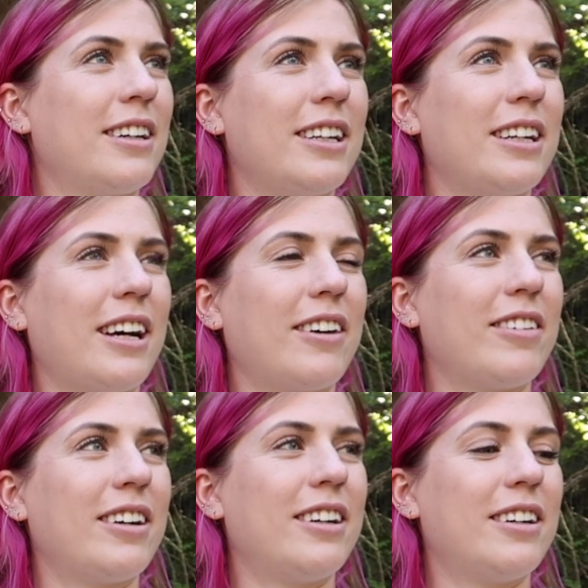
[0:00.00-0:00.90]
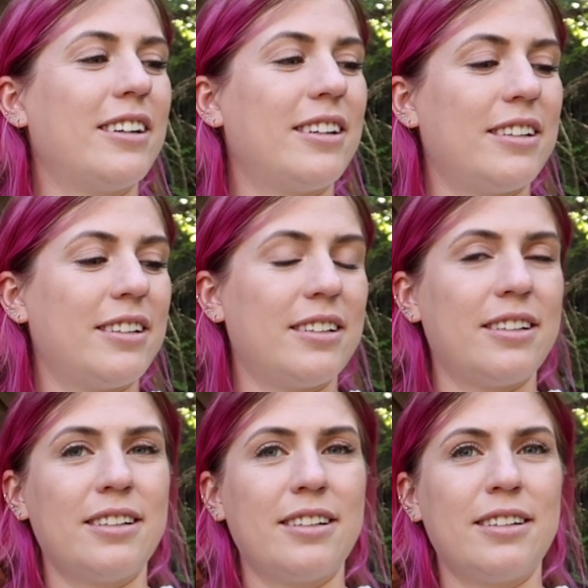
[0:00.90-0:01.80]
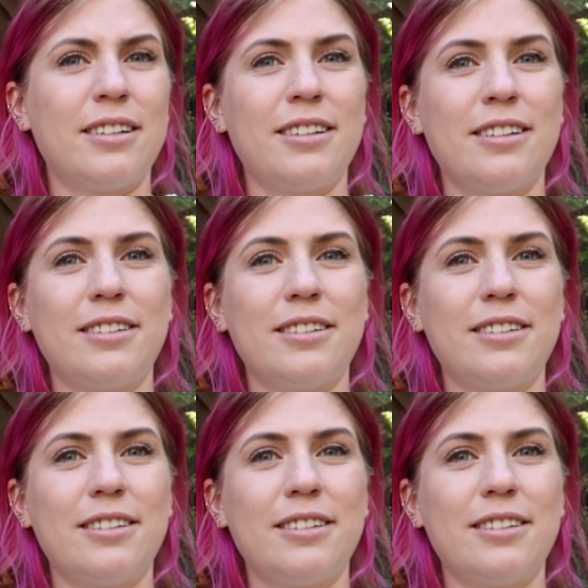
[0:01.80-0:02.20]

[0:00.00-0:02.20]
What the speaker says: Yep, I skipped school and went skateboarding.